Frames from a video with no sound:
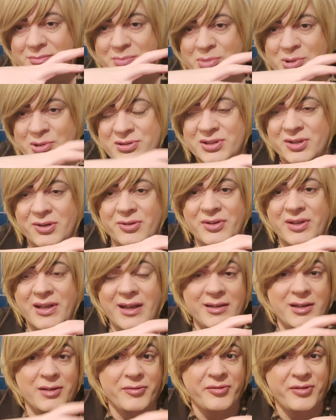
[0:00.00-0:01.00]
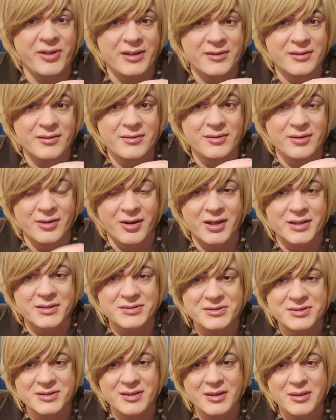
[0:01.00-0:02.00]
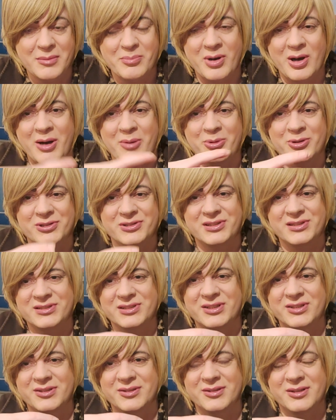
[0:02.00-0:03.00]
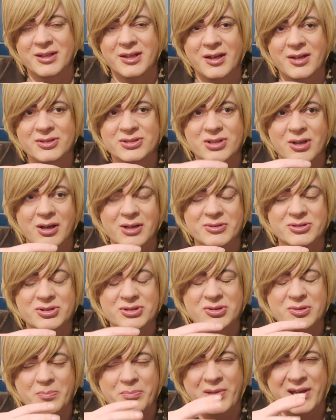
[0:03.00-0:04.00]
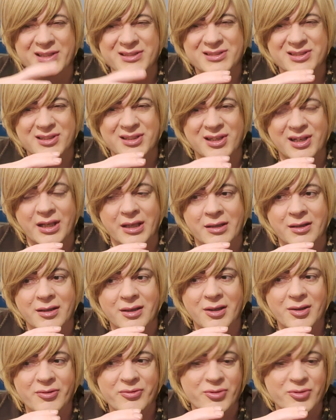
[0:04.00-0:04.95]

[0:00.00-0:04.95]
put it on there and it fit nice, but I wanted to, so I basically,